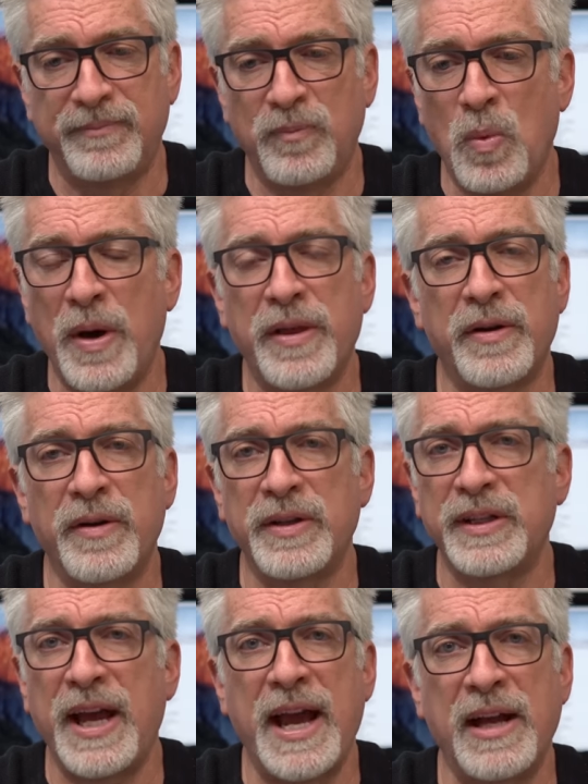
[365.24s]
whether
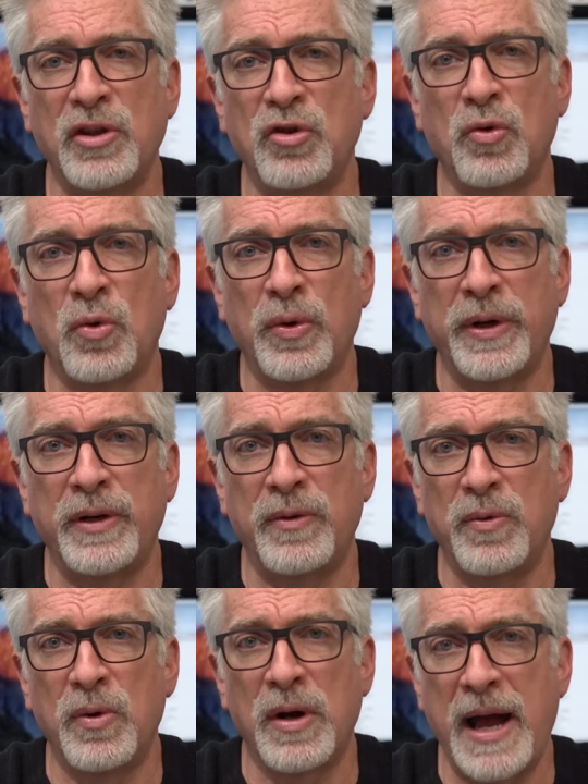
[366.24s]
it's Android
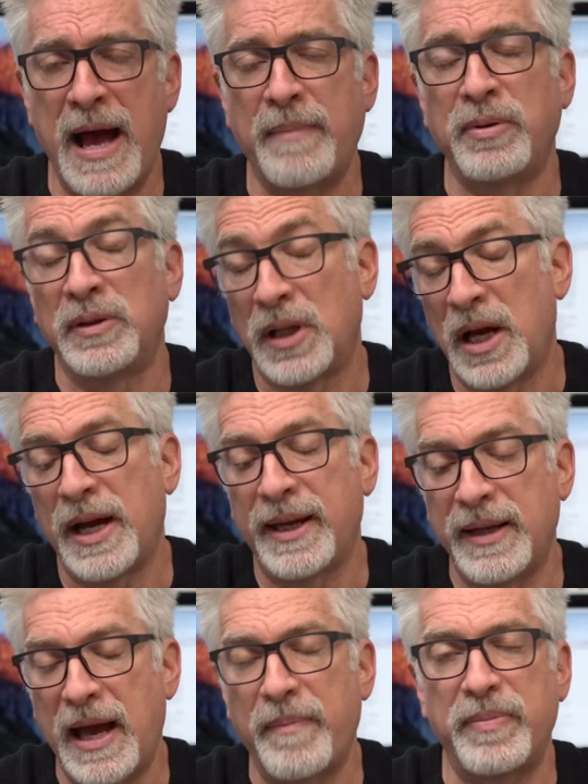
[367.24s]
or Apple,
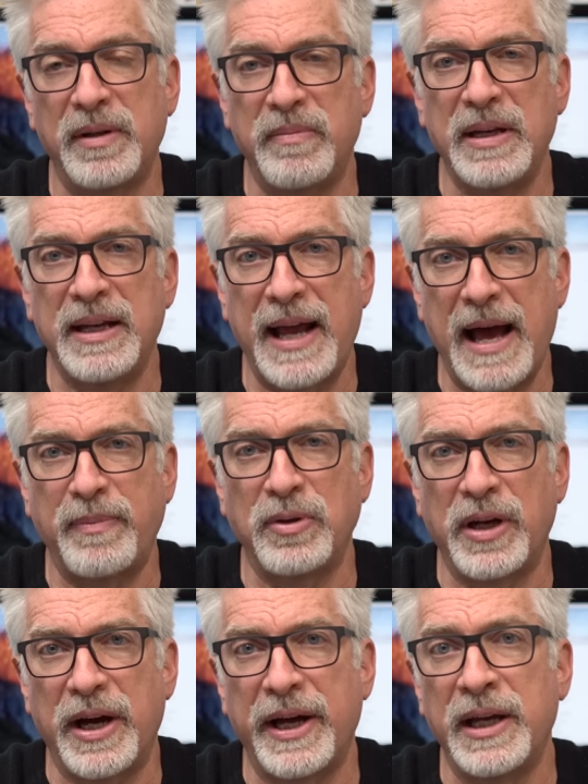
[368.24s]
I happen to be an Apple
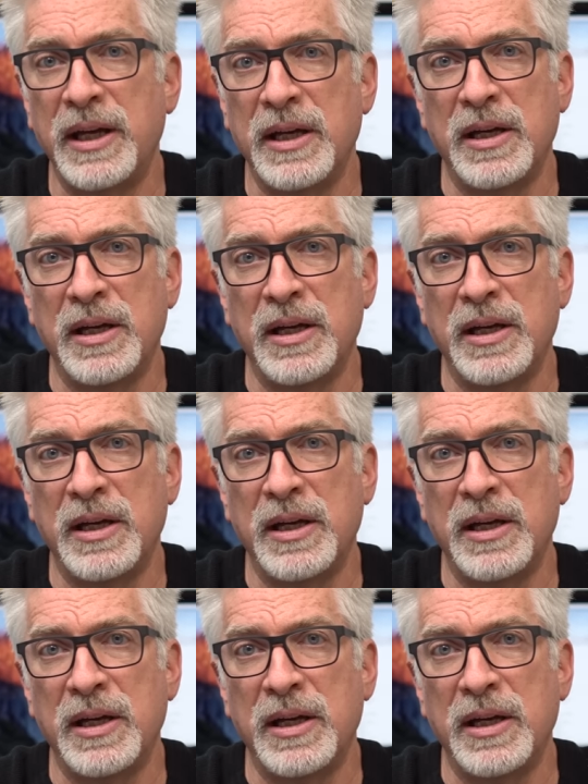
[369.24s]
guy,